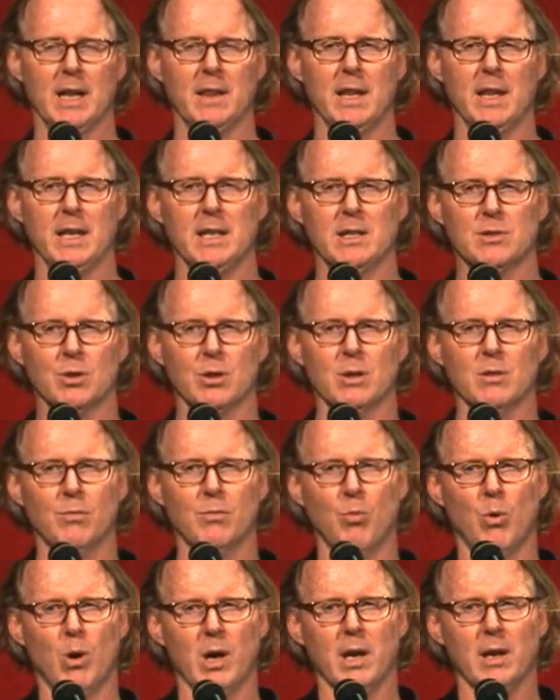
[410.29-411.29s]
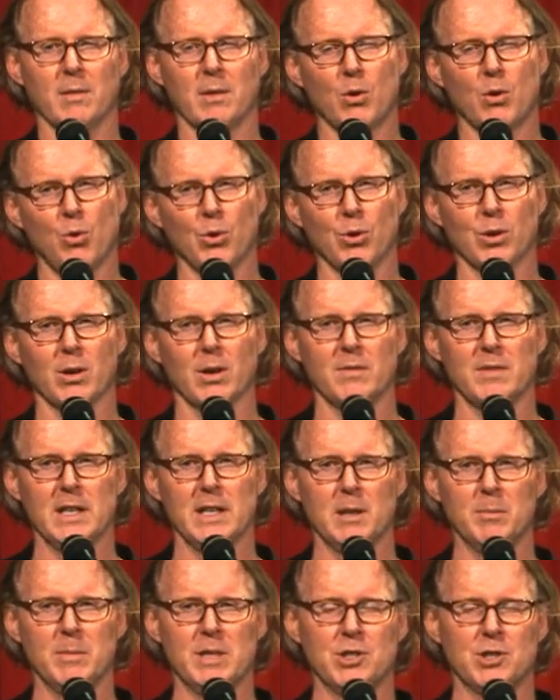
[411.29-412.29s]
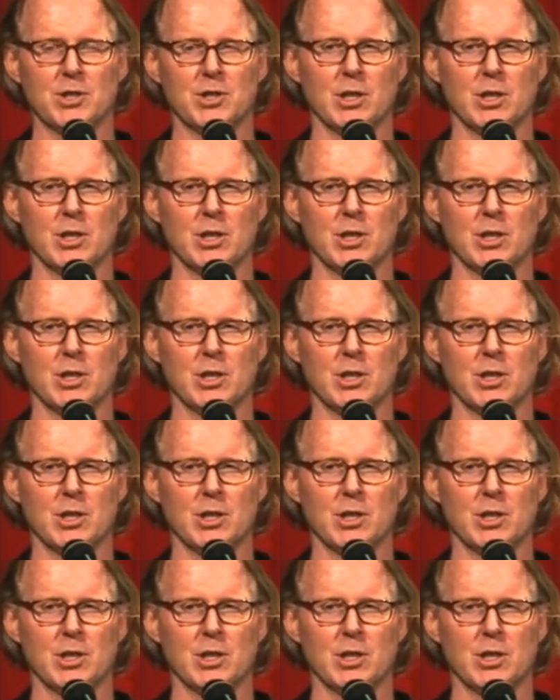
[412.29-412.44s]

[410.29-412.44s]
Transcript: And then in sort of one corner of the image